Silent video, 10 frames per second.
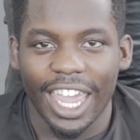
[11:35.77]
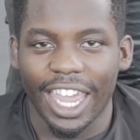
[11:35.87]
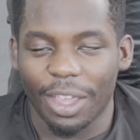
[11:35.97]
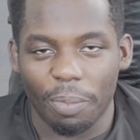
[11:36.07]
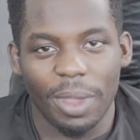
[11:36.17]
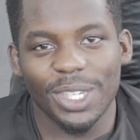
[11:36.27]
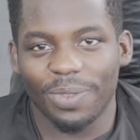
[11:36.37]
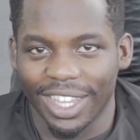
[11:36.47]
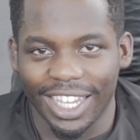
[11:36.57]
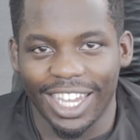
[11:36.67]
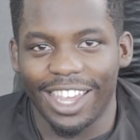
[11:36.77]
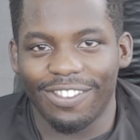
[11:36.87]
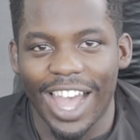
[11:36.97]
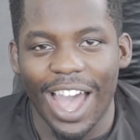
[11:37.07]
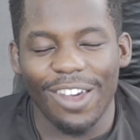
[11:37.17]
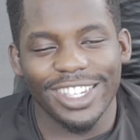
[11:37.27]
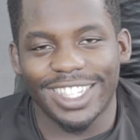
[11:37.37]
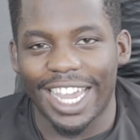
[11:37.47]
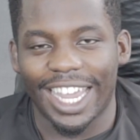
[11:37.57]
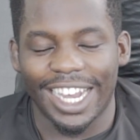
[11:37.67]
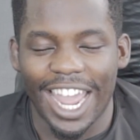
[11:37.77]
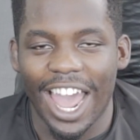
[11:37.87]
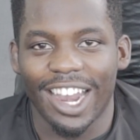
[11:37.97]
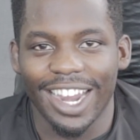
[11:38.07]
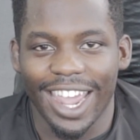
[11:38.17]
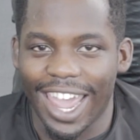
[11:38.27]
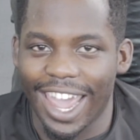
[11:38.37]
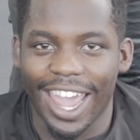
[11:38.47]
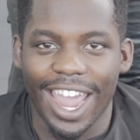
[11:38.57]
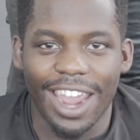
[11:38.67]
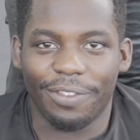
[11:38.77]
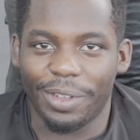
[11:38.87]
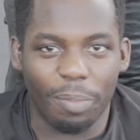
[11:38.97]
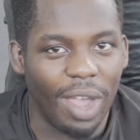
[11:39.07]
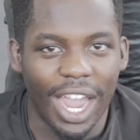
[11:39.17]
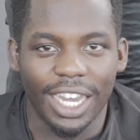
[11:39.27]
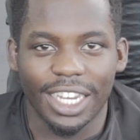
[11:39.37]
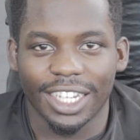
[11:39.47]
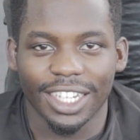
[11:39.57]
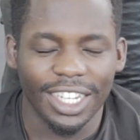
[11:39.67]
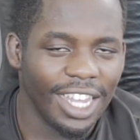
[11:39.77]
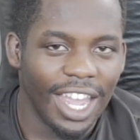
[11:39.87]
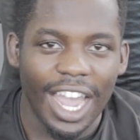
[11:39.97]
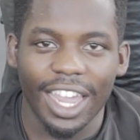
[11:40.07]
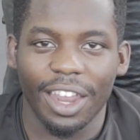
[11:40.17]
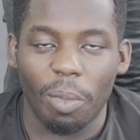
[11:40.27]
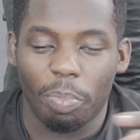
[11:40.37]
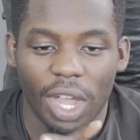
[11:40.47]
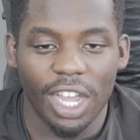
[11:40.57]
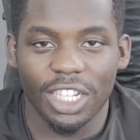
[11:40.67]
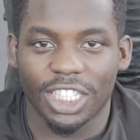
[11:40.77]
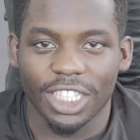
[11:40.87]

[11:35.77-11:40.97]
And best believe, I was taking down everybody. I couldn't punch,